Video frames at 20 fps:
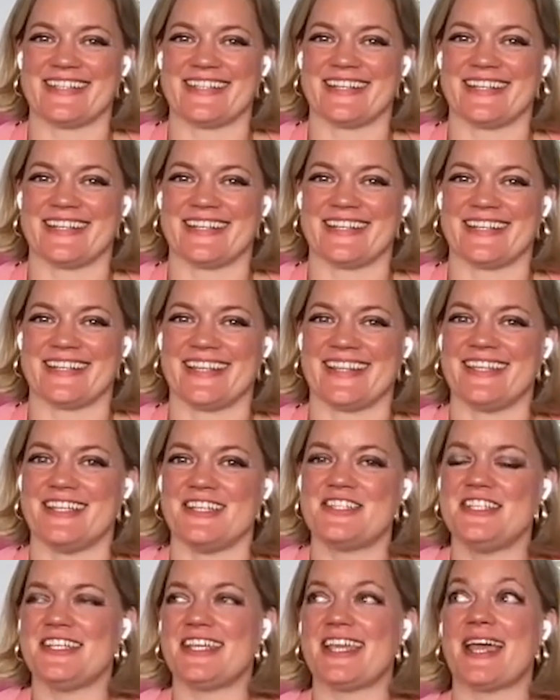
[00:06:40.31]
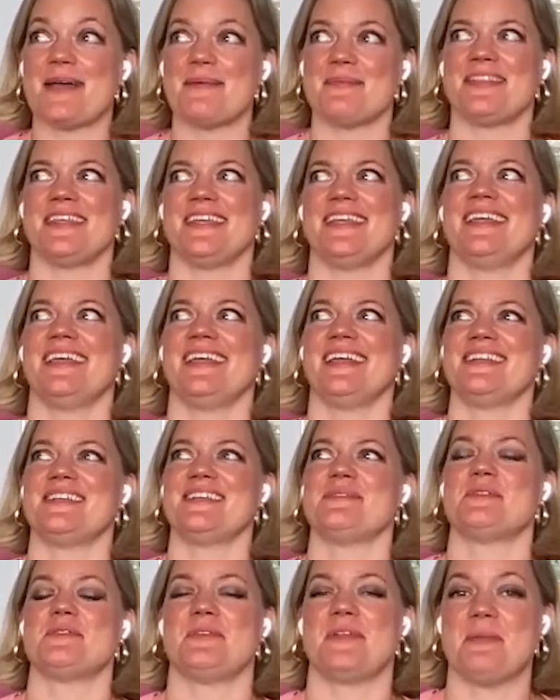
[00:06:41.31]
and I think she kept thinking, she was
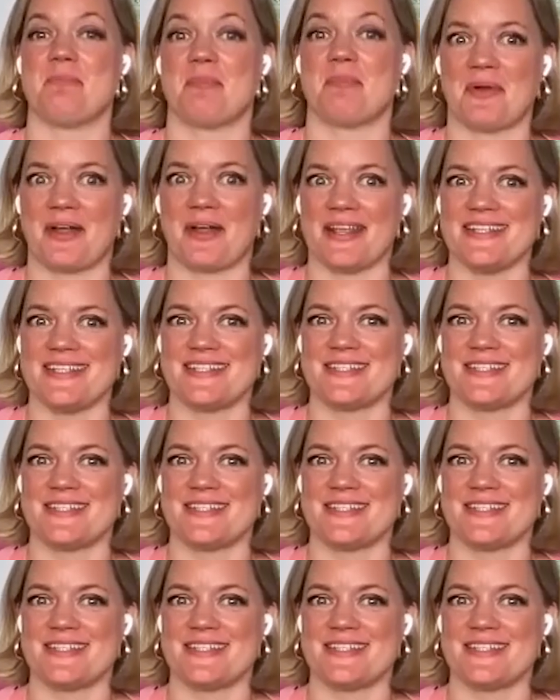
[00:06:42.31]
really braced